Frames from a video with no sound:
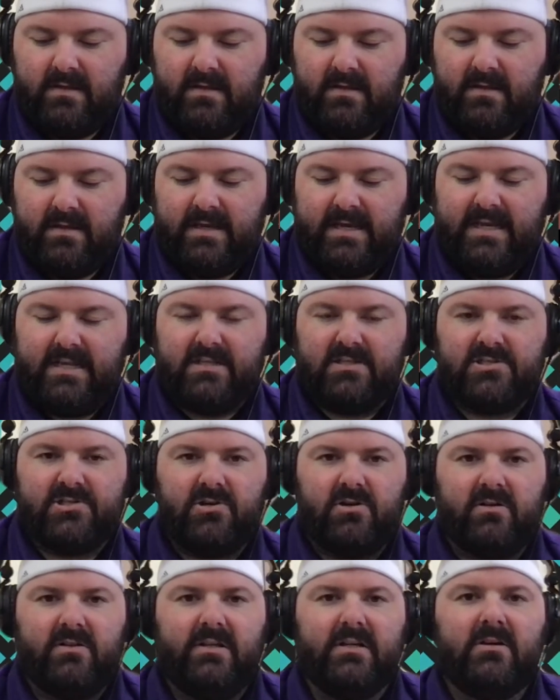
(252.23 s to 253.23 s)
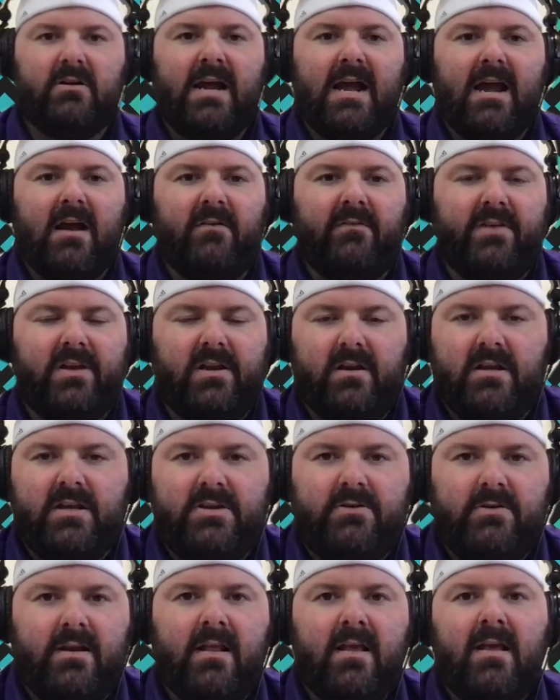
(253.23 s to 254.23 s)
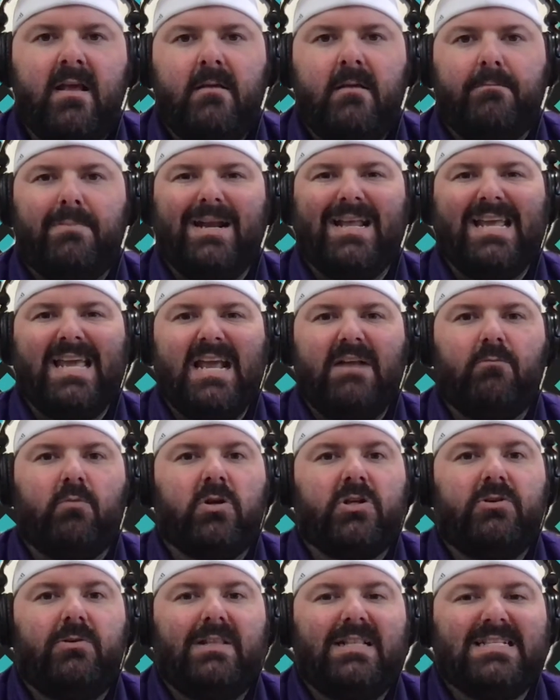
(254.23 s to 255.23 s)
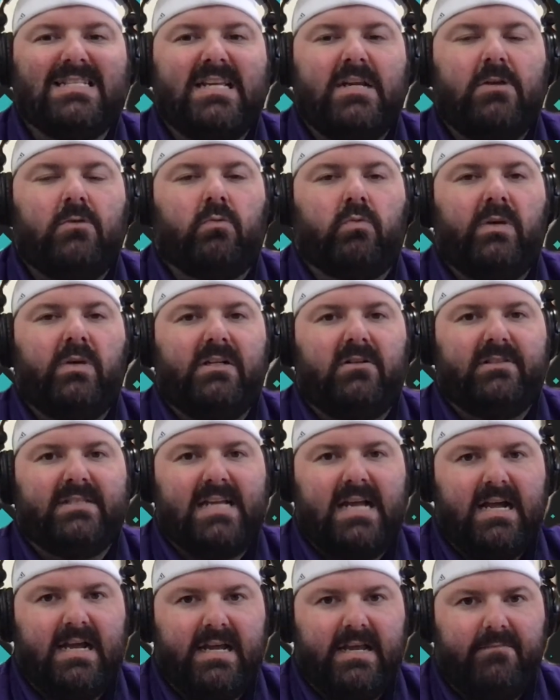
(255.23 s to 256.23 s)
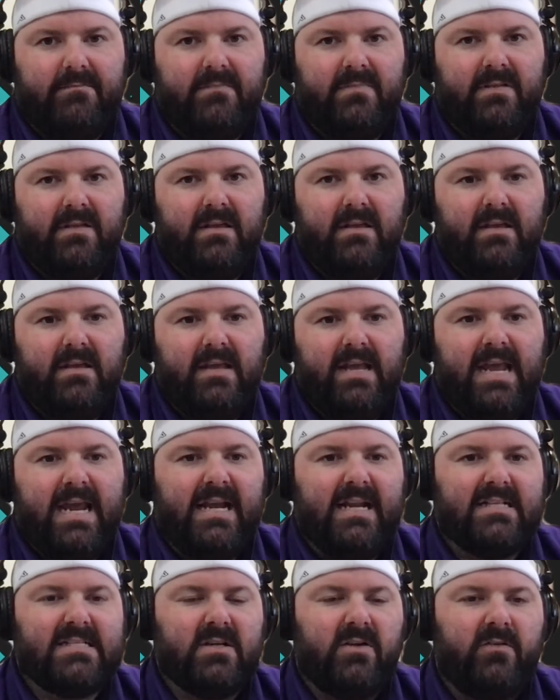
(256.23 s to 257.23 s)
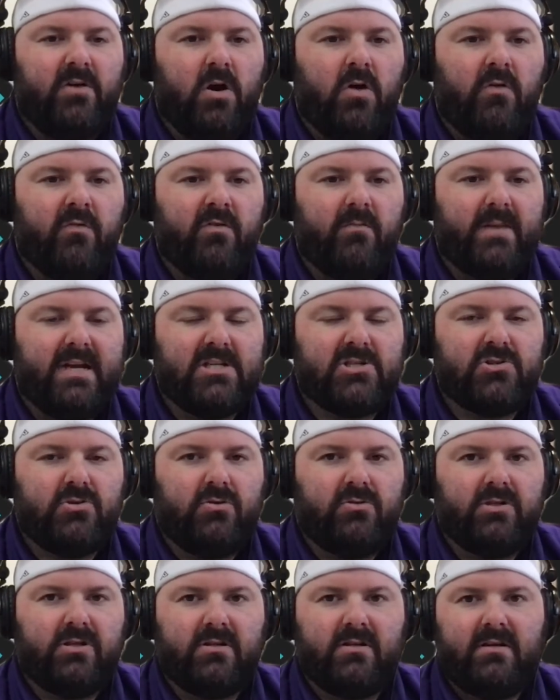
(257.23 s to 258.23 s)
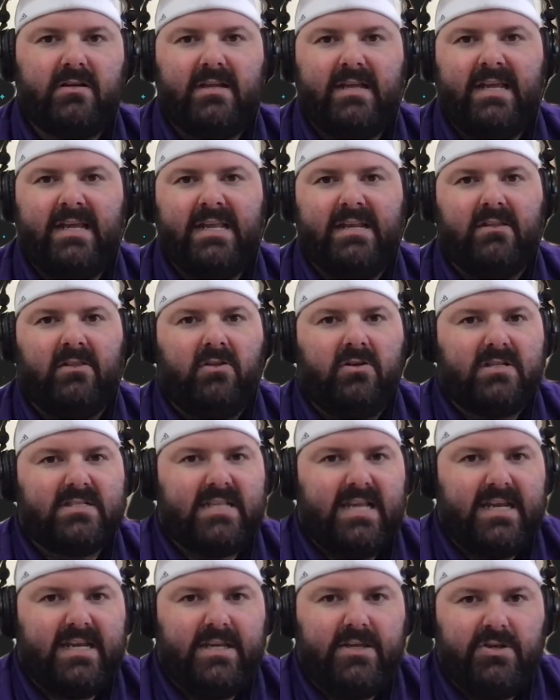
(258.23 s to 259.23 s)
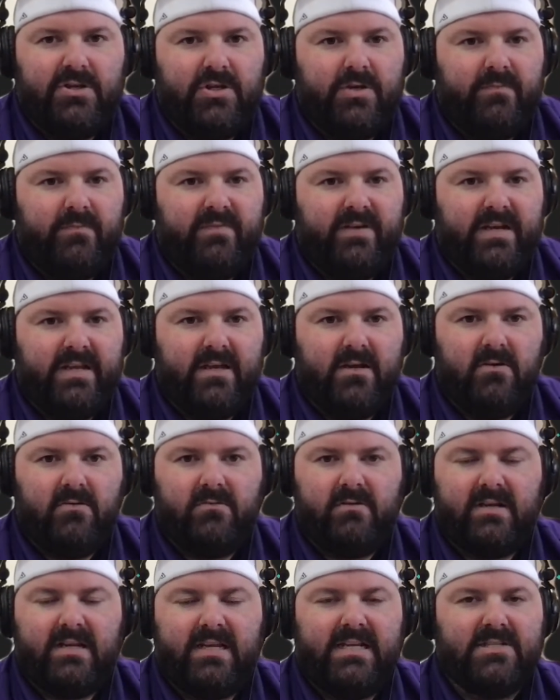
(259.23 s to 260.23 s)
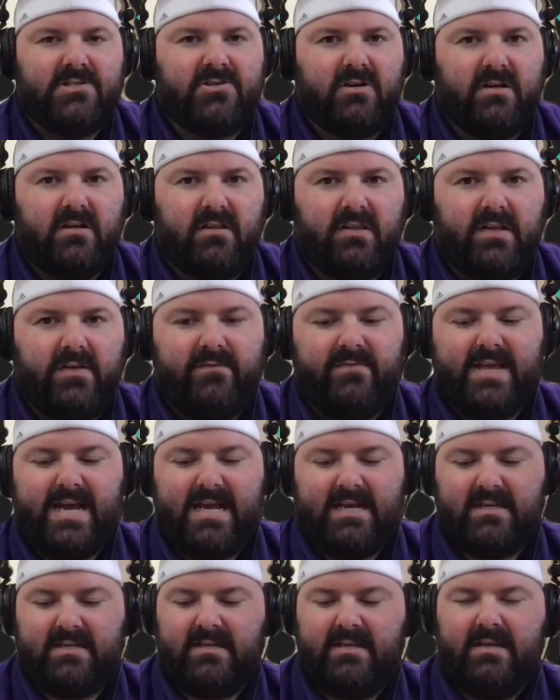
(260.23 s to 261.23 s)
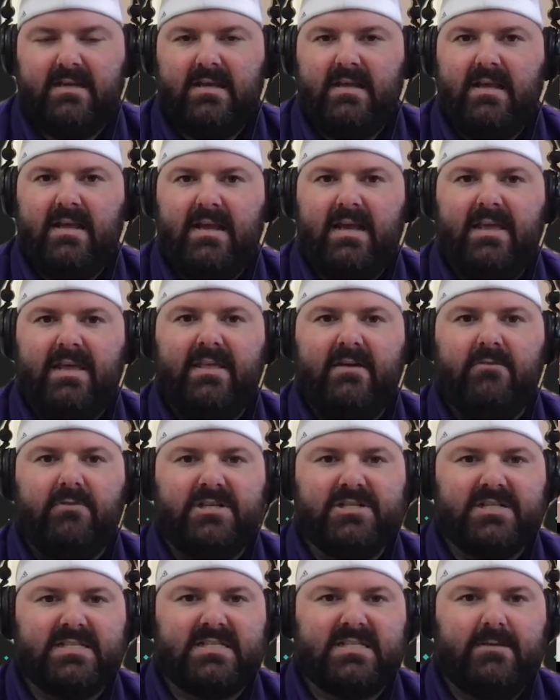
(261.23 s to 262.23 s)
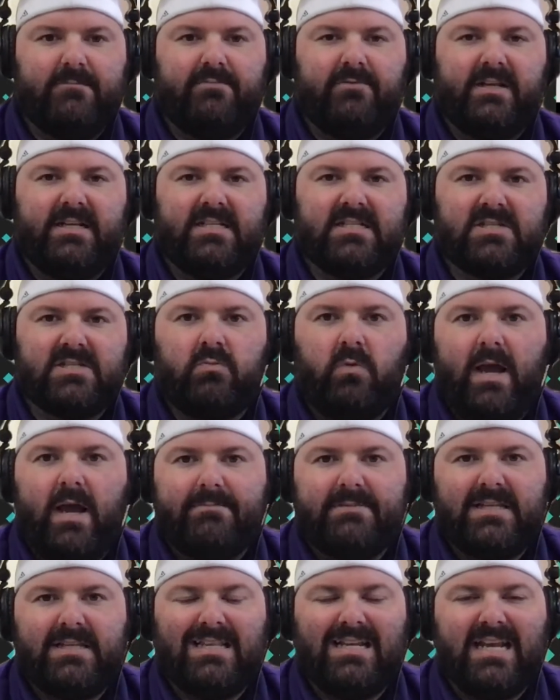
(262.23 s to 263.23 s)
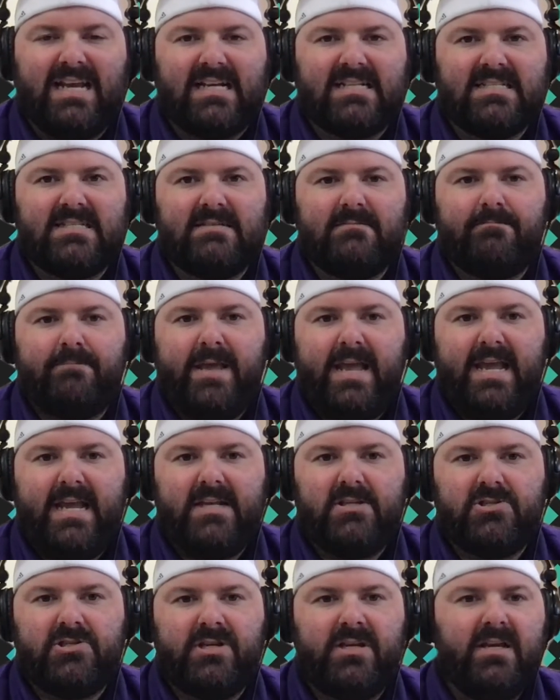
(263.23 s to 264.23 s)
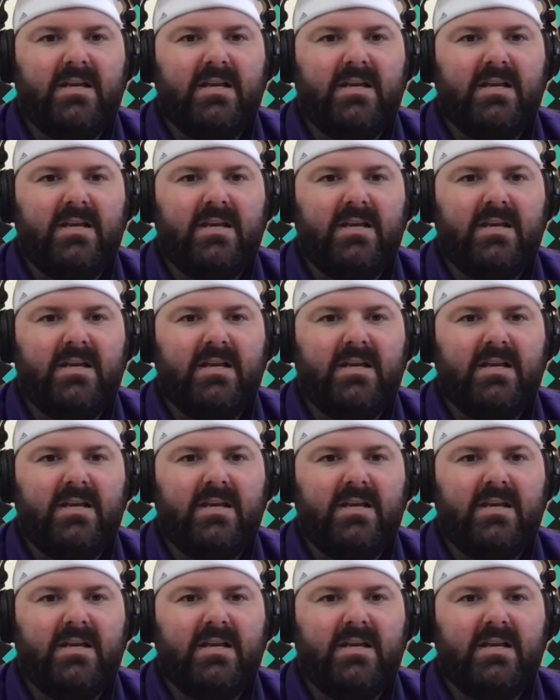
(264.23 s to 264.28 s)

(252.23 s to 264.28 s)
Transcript: And circle it, or however you're going to do it. But again, we're doing this in real time, and it's over my shoulder. It looks like a YouTube video. Kids are going to love that. And then we just simply swipe to the next page.